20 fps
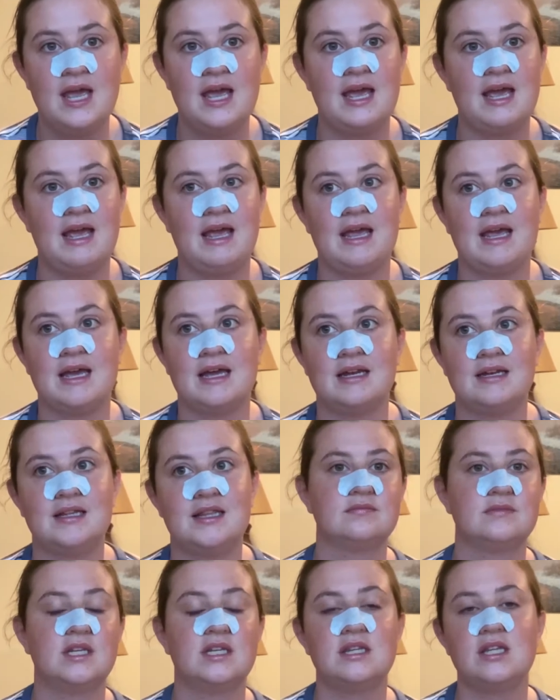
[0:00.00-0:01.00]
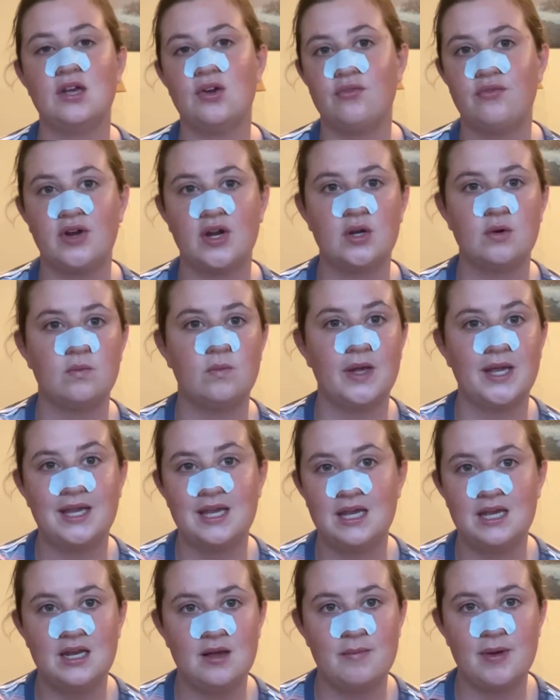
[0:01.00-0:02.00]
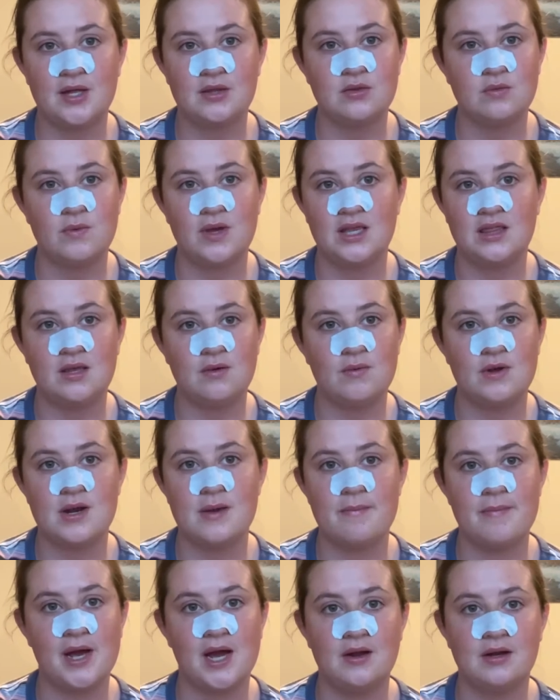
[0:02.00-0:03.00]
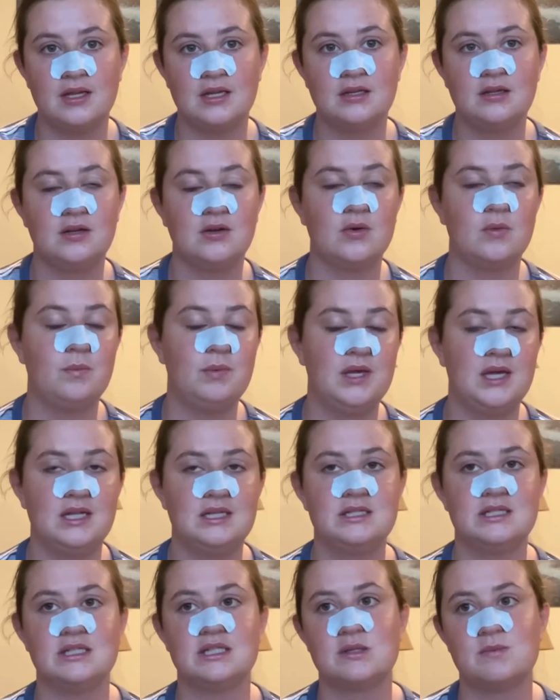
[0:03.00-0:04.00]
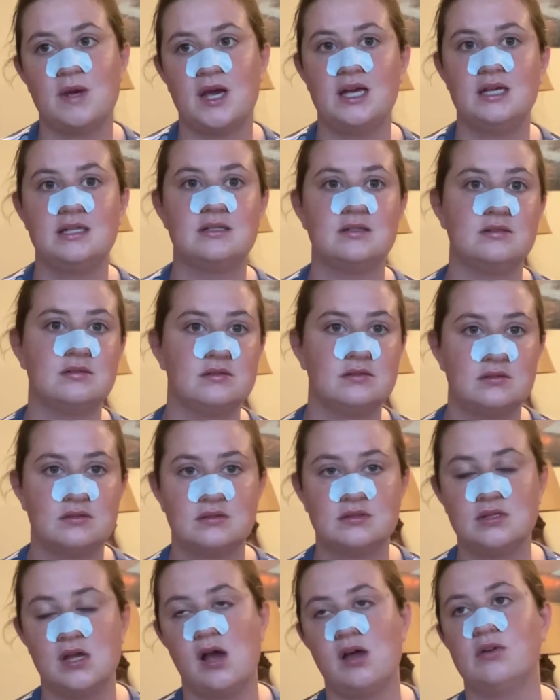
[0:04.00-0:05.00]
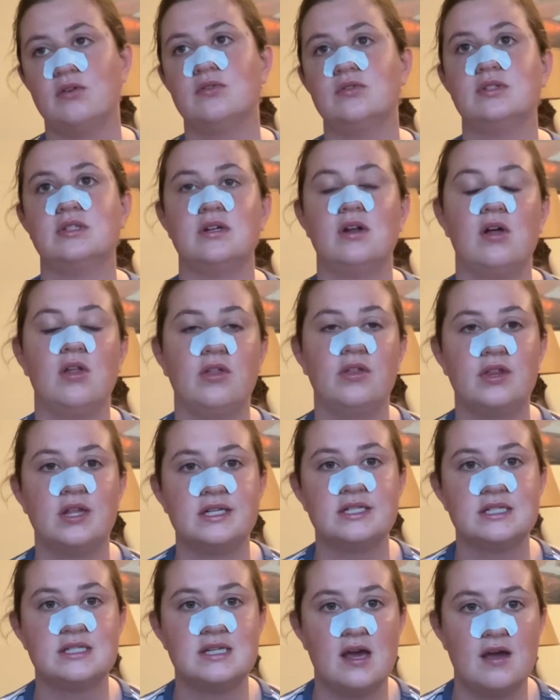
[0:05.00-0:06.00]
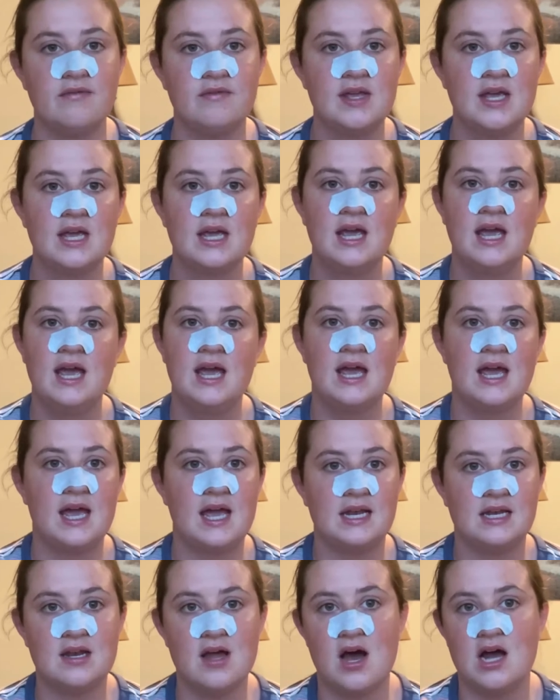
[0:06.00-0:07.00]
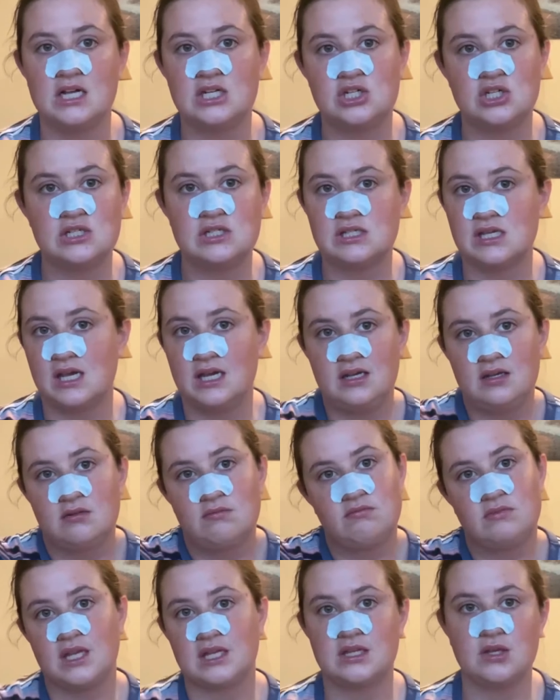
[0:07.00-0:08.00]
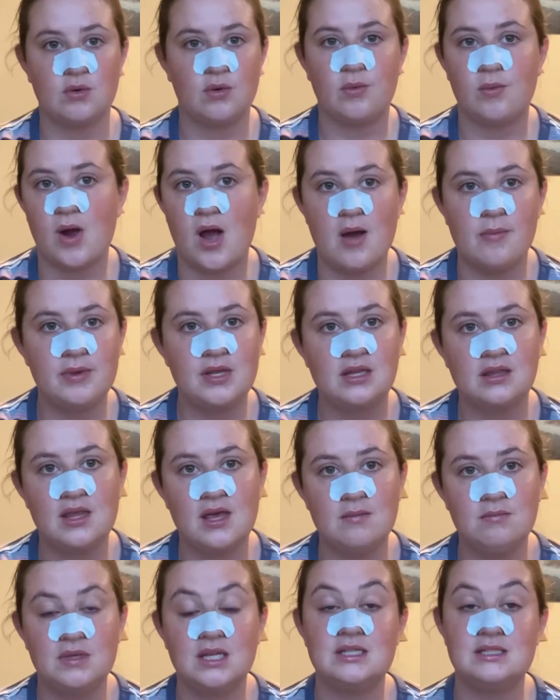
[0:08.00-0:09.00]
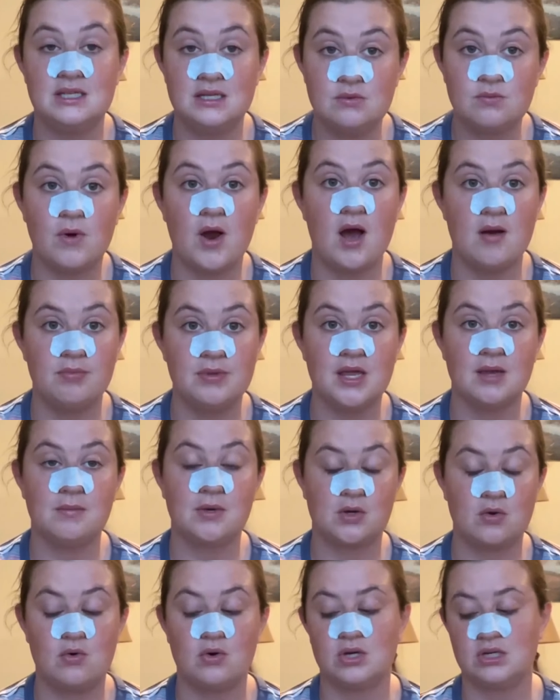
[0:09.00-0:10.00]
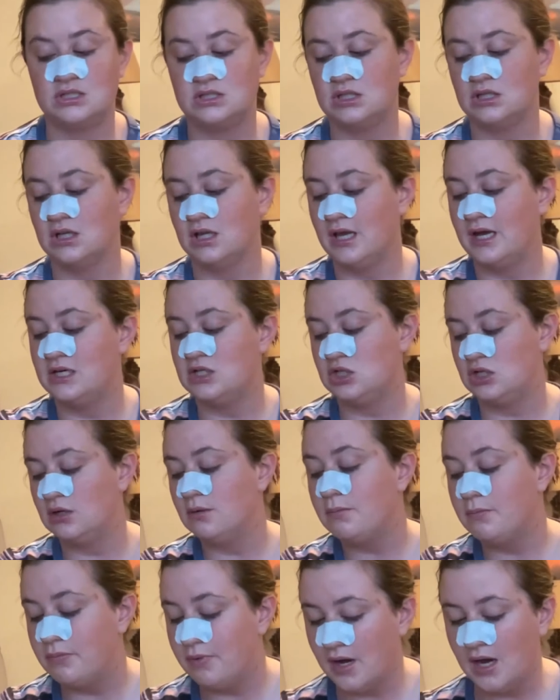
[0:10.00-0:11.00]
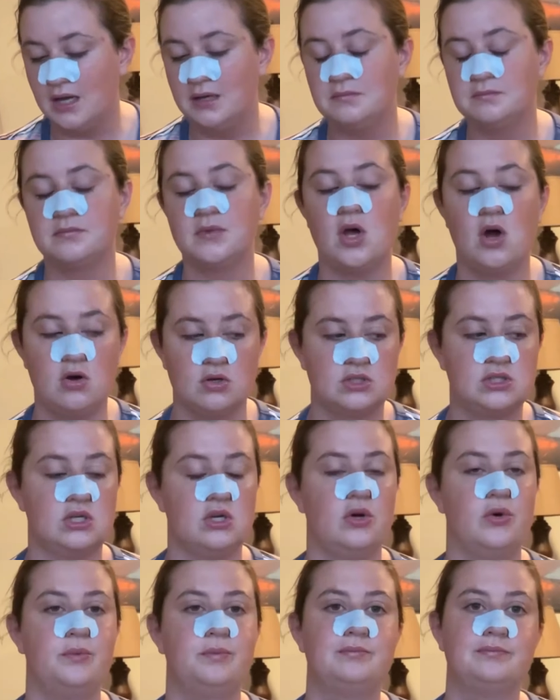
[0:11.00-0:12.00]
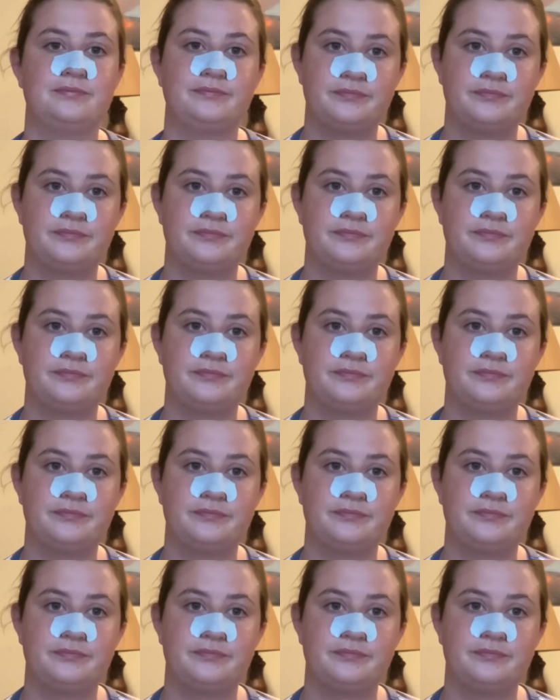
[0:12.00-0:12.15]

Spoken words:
and that they were very wicked about the way they went about it, pits and spikes and tunnels and all of this stuff, and not just like that they were robbing them. They did rob them according to the legend, but also